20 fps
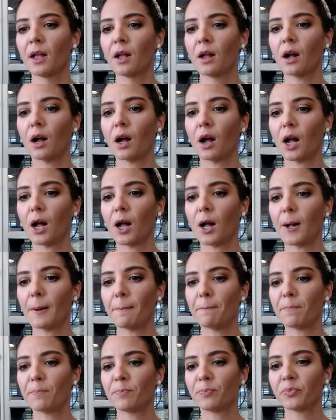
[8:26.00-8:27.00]

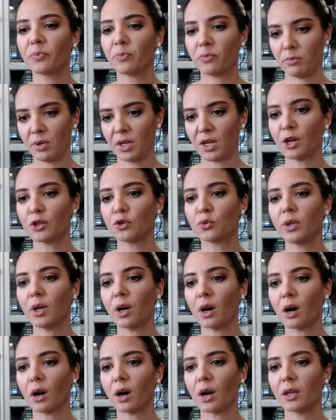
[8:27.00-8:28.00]
um, because we
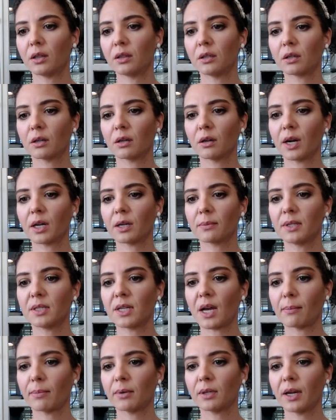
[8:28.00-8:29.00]
are in the correct
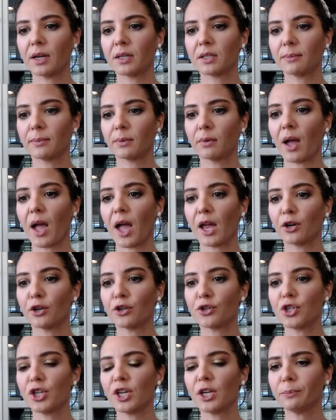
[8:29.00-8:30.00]
metabolizable
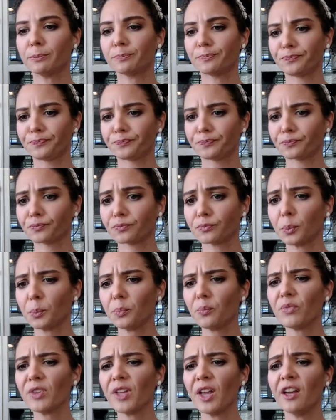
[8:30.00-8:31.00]
energy,
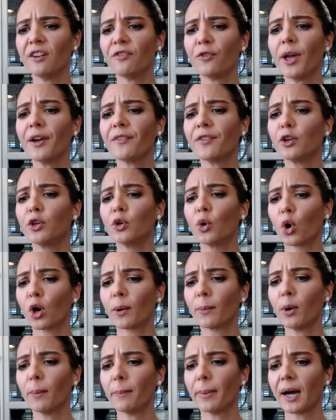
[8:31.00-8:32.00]
if we have a
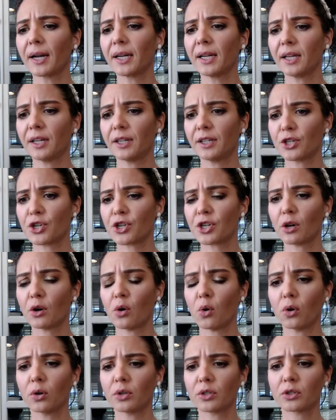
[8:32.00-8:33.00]
normal body condition
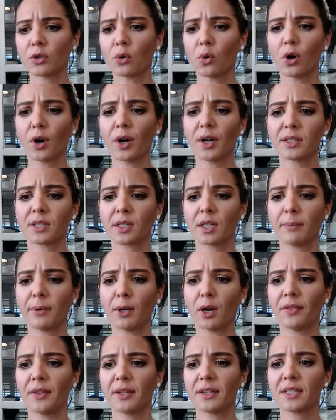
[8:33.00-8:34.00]
score, it's going to be
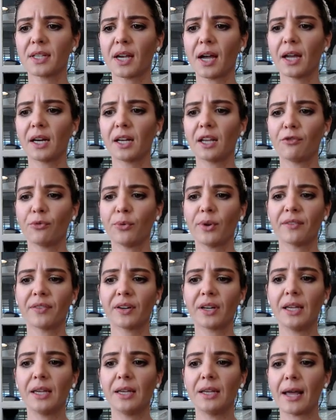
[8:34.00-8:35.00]
on this side. If we have
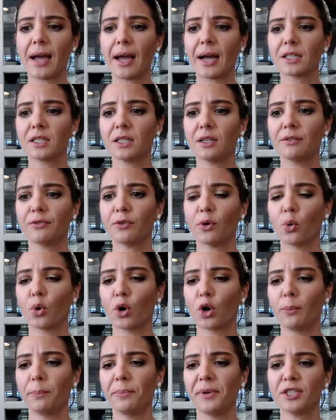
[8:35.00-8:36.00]
an inactive or
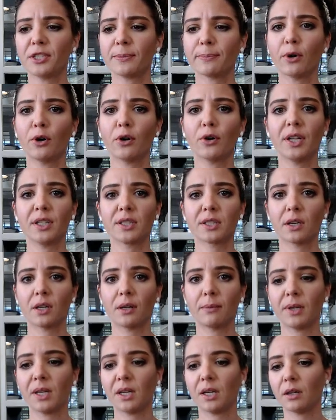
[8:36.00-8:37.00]
obese prone, it's going to
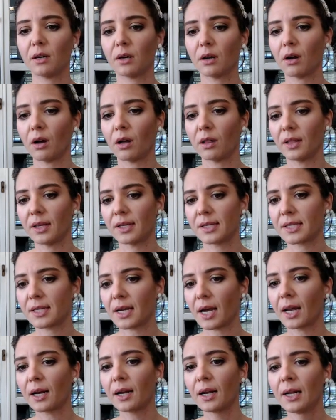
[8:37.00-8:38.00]
be here on this
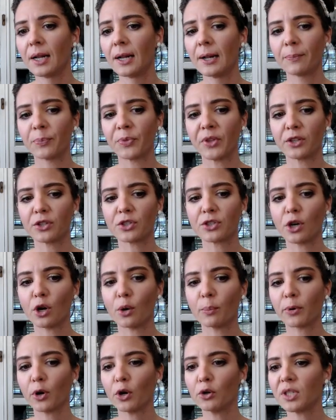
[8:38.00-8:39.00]
side. And so
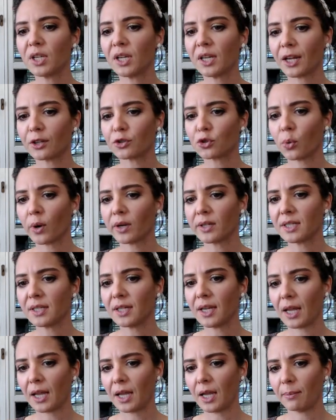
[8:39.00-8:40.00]
protein at
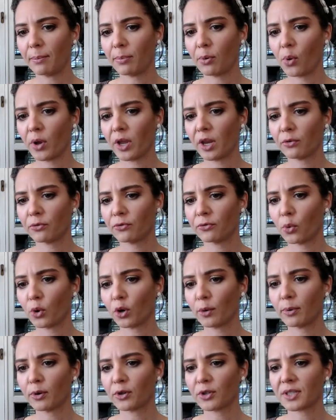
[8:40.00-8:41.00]

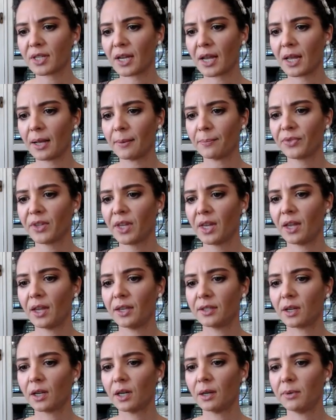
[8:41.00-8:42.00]
28.4%
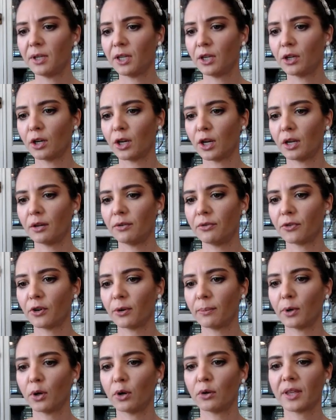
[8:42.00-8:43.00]
is going to be good for
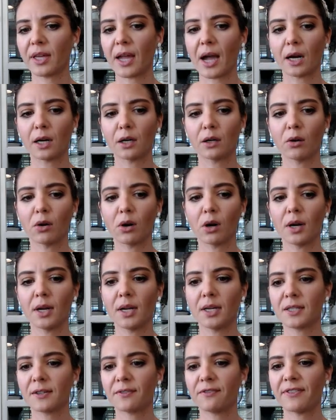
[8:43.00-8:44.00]
both
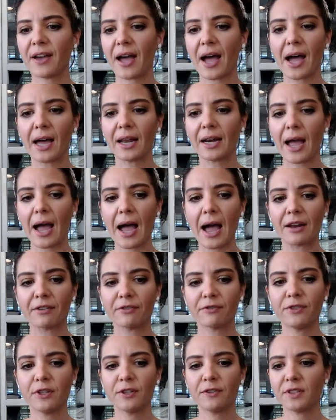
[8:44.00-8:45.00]
categories. Fat at
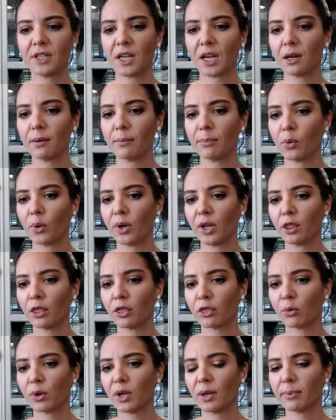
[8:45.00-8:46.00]

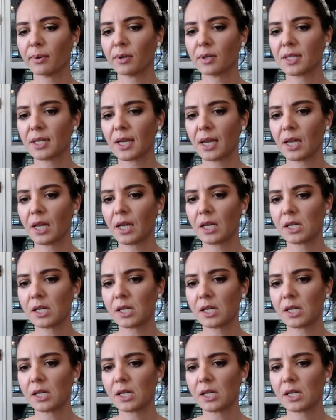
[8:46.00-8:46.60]
15.3%,